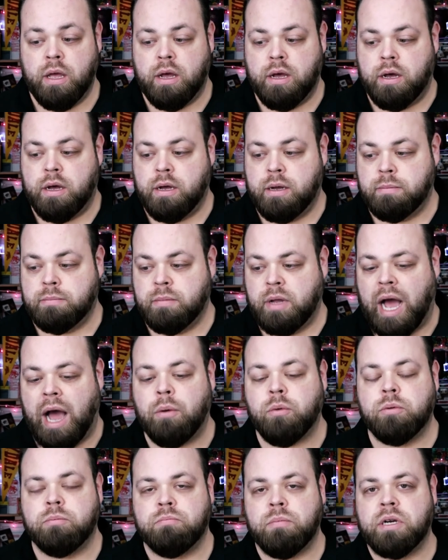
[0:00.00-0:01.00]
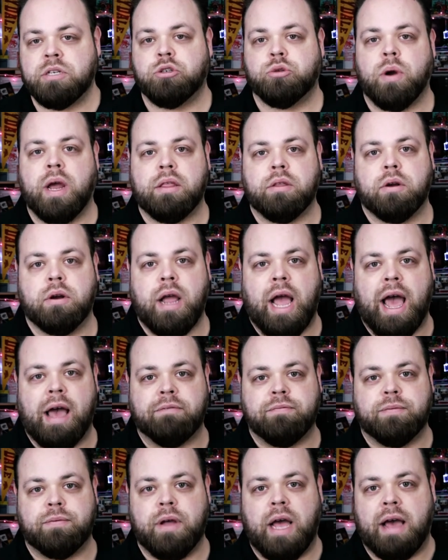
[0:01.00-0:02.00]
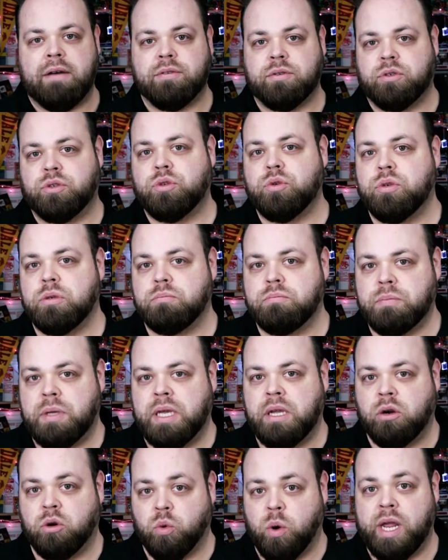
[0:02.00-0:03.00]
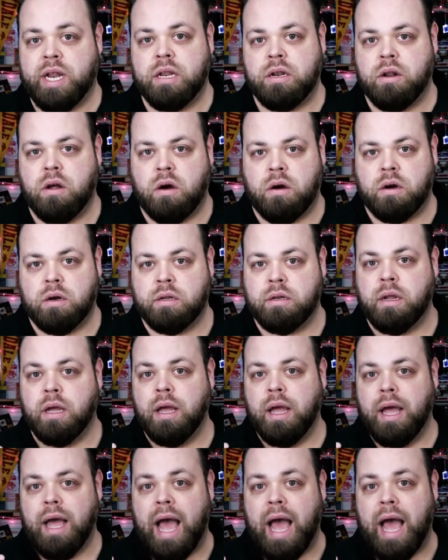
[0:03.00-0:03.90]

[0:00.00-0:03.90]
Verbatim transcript: Um, I would much rather have have a student being graded on